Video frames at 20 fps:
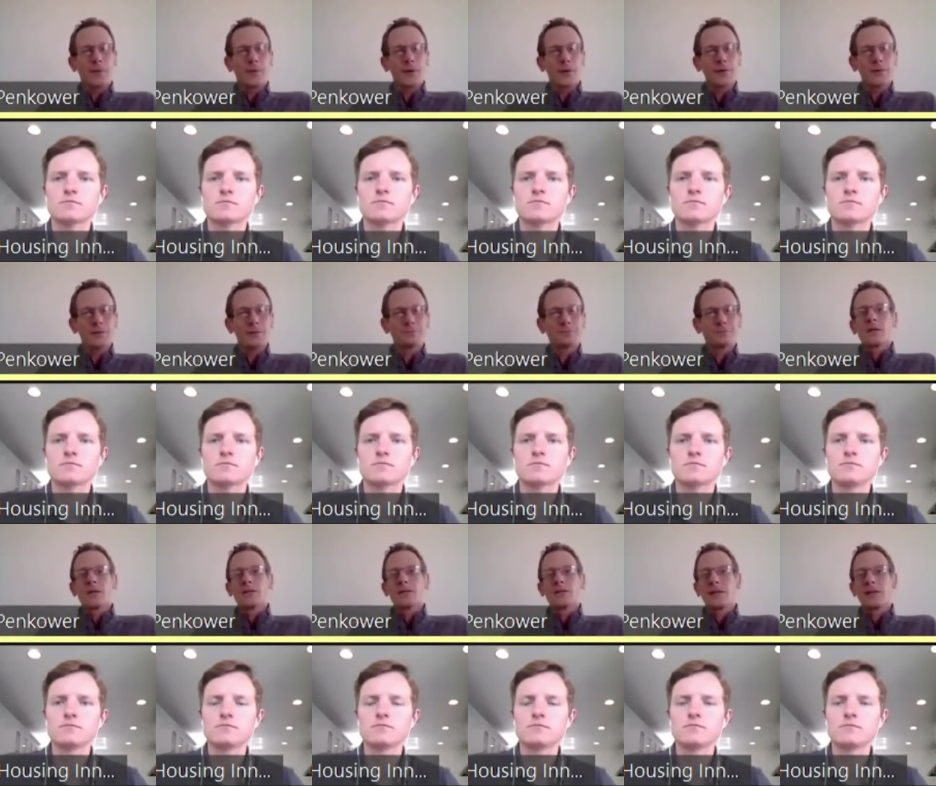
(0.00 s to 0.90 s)
Speaker 1: properties.
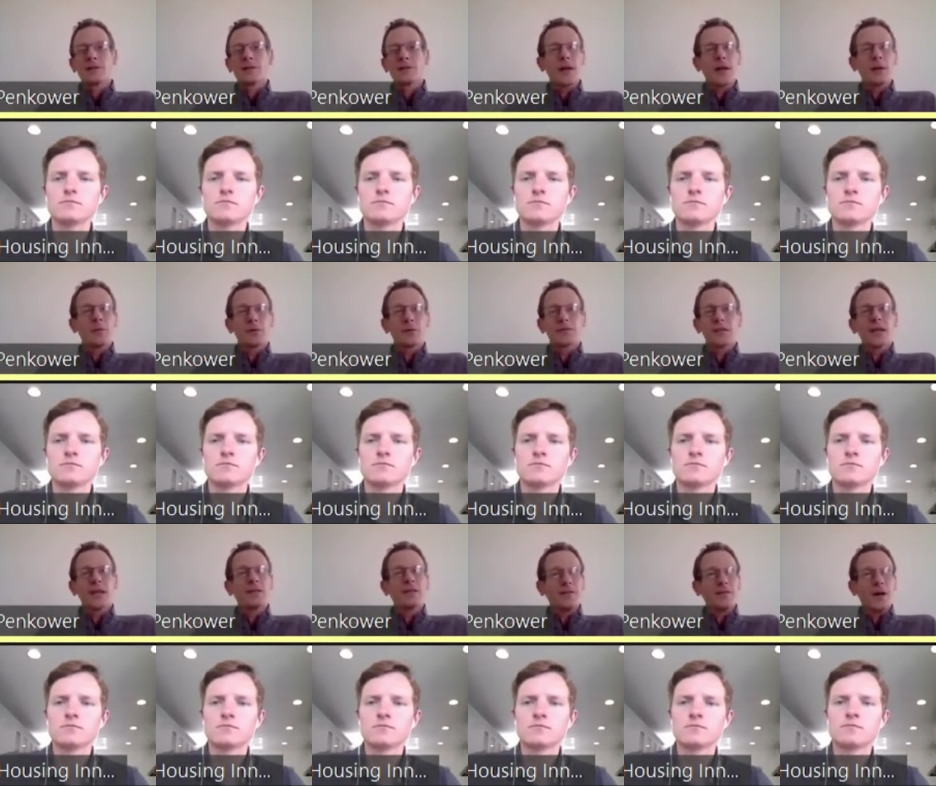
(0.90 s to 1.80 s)
Cities are able
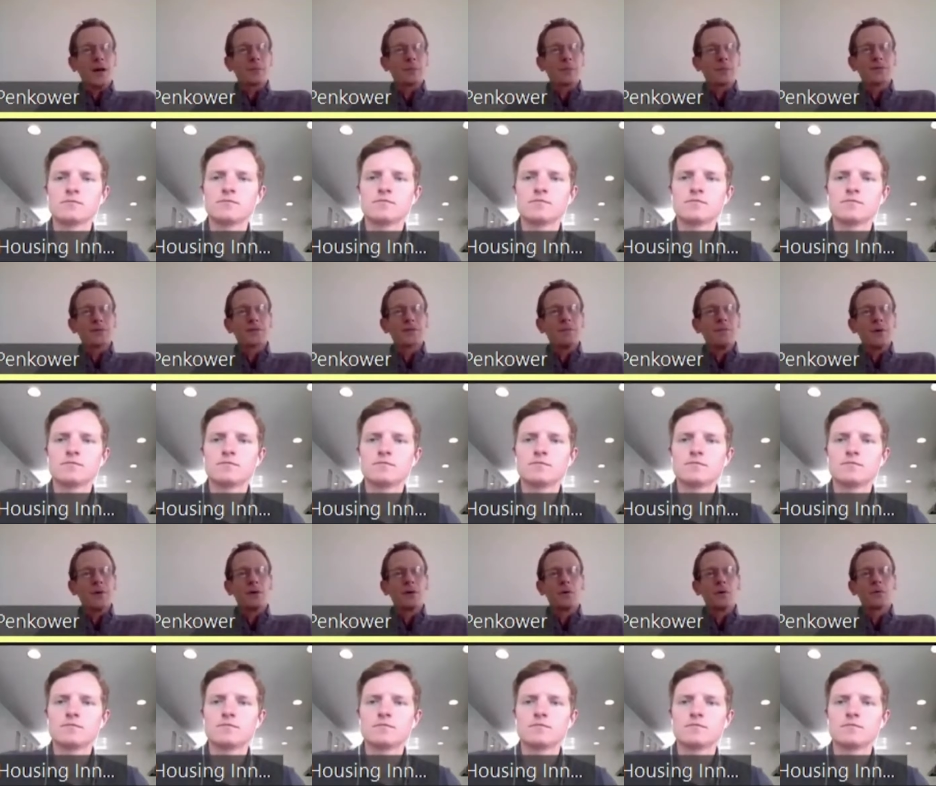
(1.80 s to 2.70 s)
to get developers to
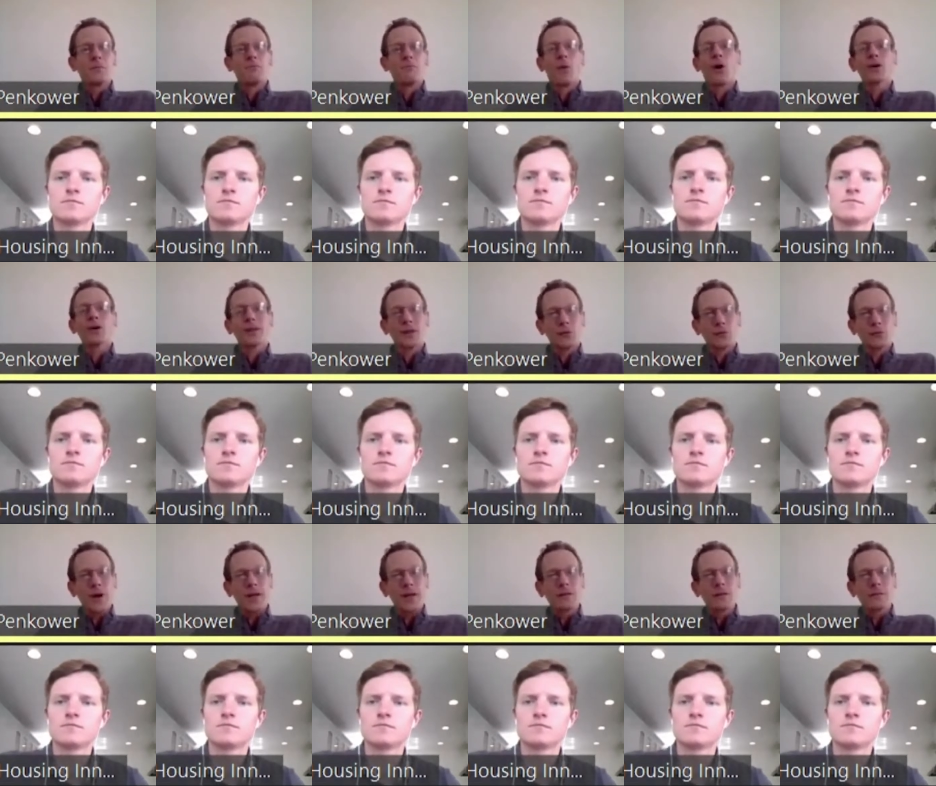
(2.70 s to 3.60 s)
build market
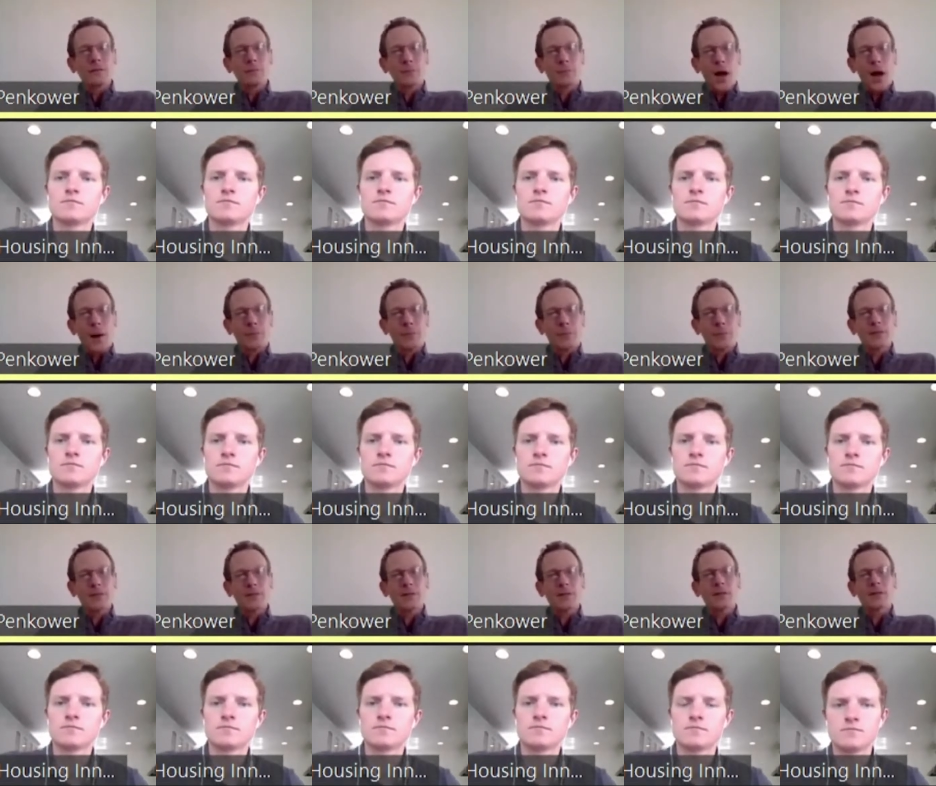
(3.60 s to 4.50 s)
rate
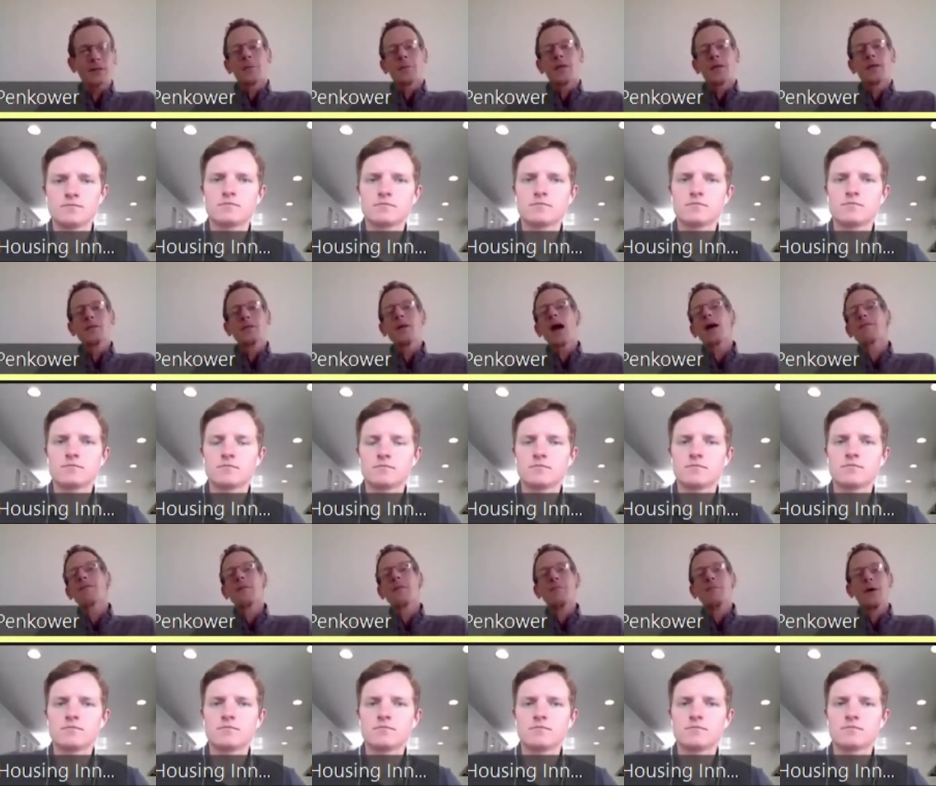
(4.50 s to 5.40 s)
properties. But then you
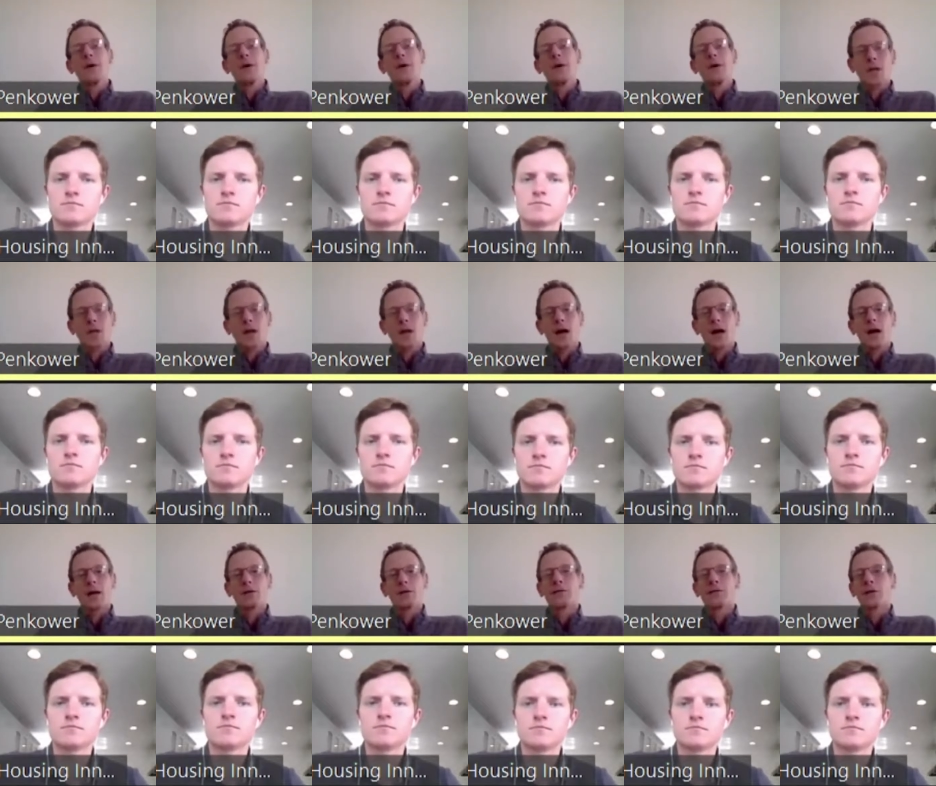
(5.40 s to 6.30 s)
have the middle.
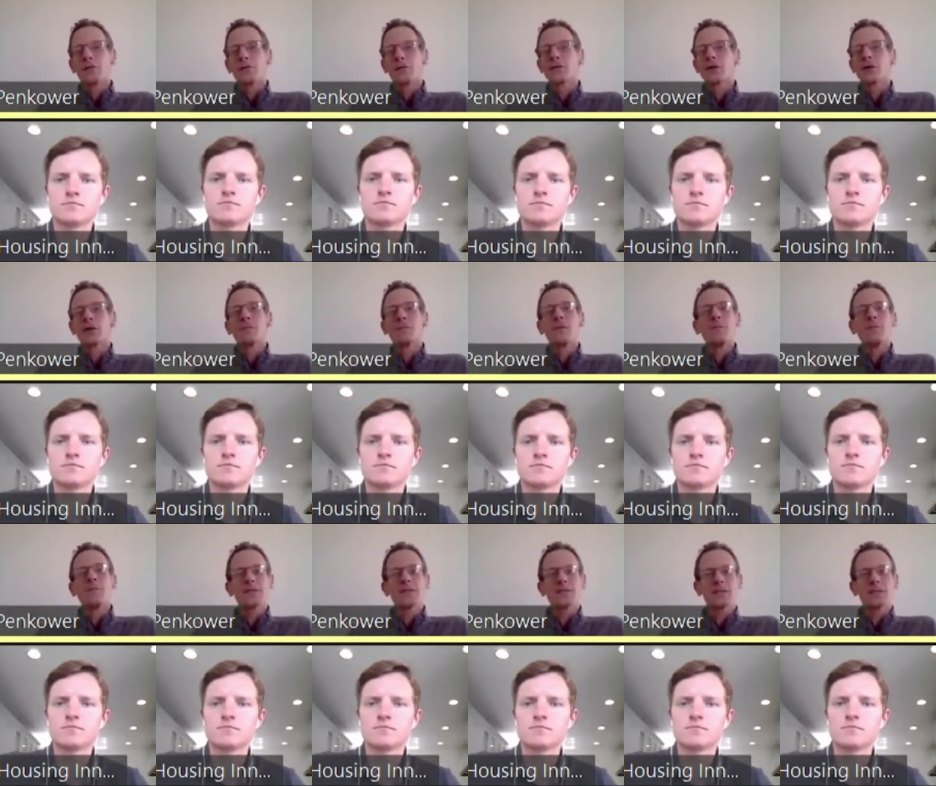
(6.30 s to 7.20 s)
Uh, you've heard the term
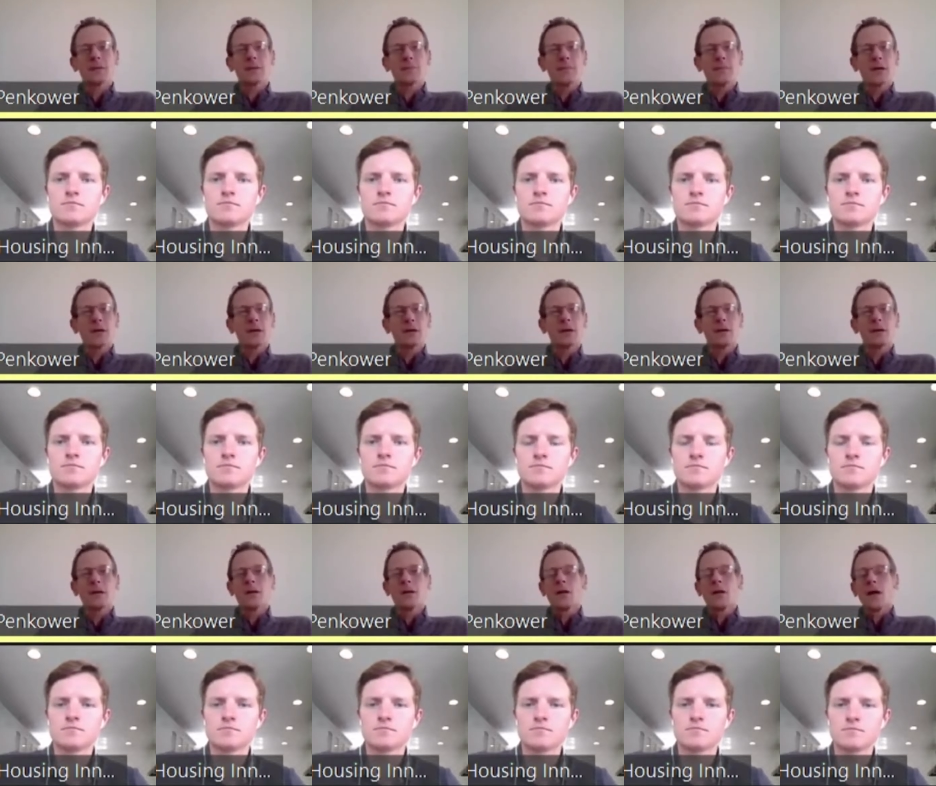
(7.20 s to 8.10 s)
the missing middle,
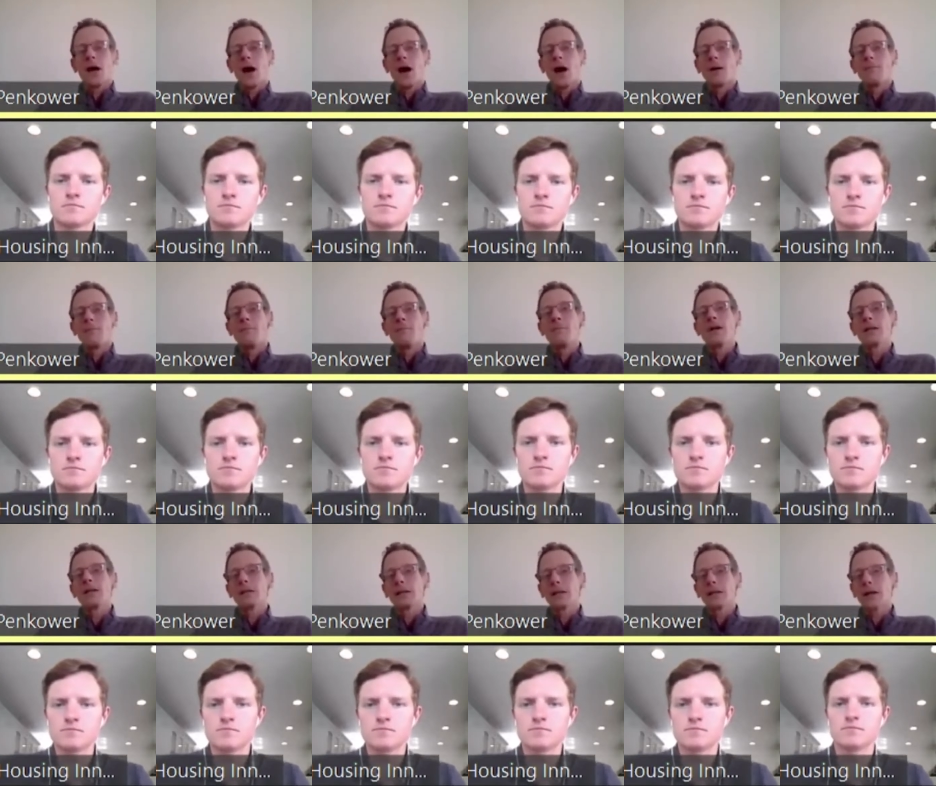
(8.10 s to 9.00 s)
um,
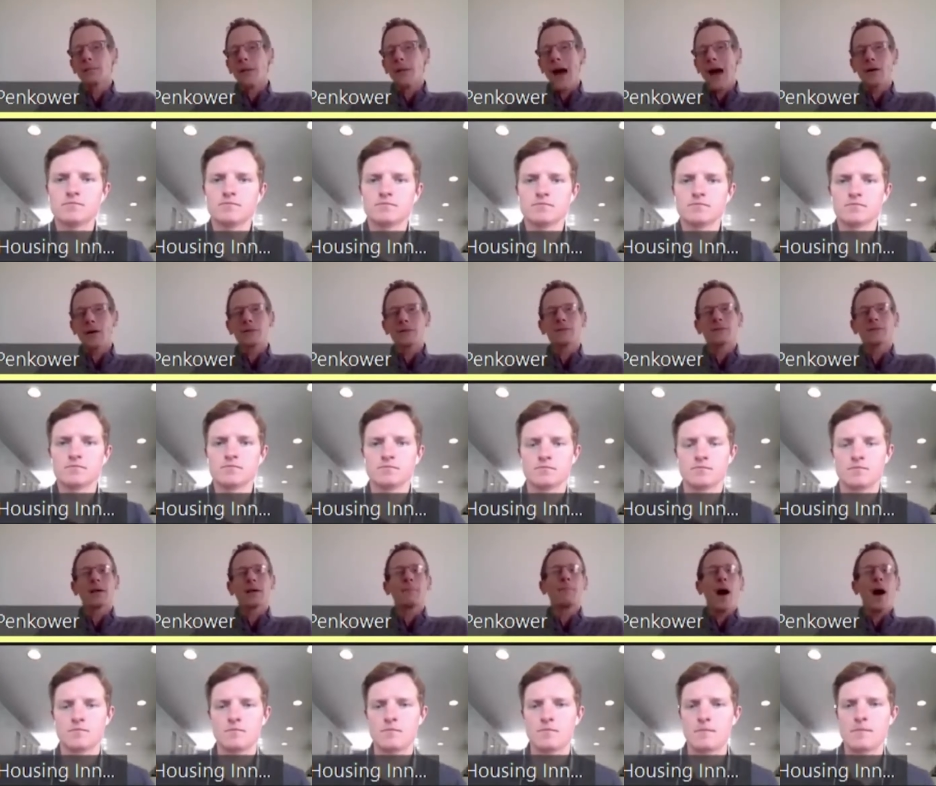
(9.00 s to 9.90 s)
middle income
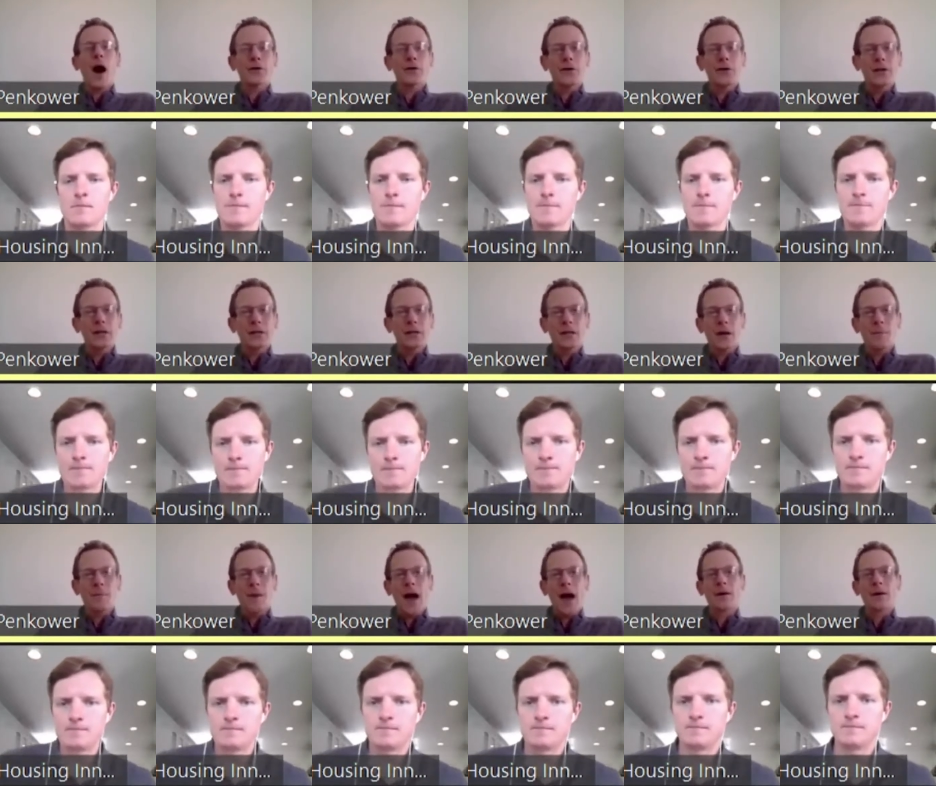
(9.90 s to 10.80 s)
housing, moderate
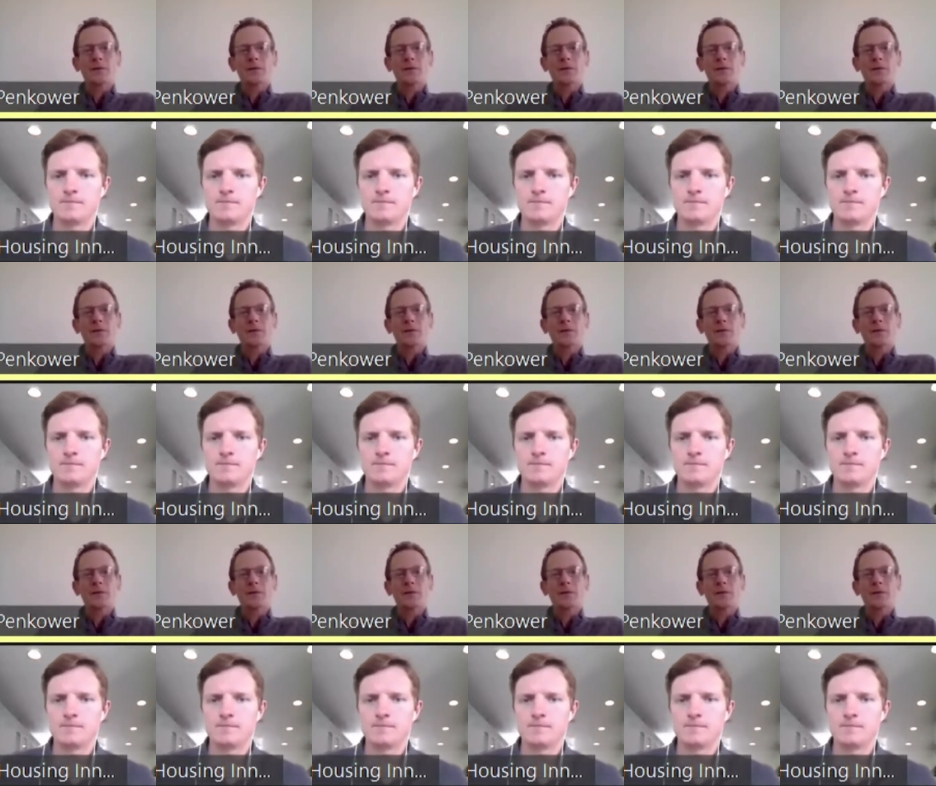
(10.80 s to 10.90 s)
income